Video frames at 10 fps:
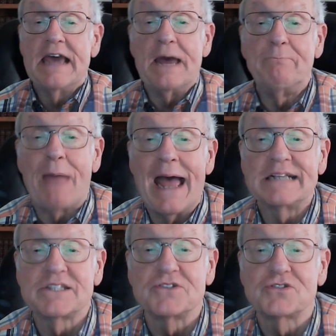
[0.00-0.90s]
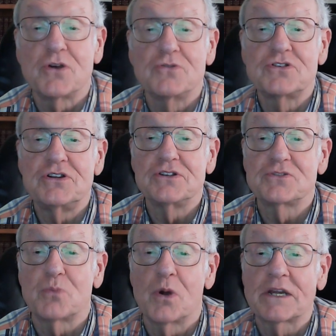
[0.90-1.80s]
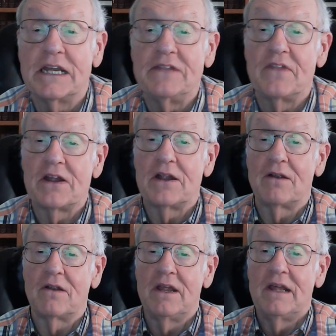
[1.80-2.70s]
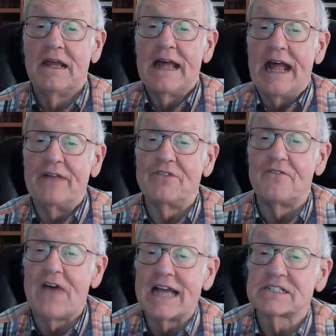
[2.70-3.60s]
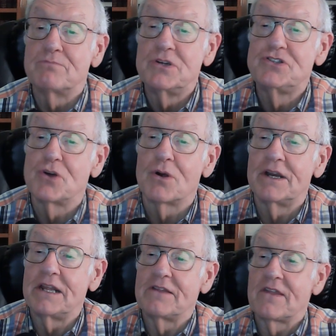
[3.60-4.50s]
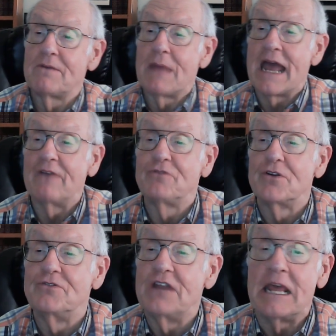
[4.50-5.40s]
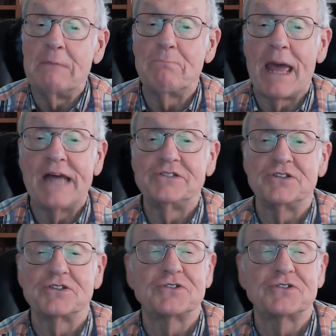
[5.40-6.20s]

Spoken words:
and pass associates working there, and the vast majority of them have their name badges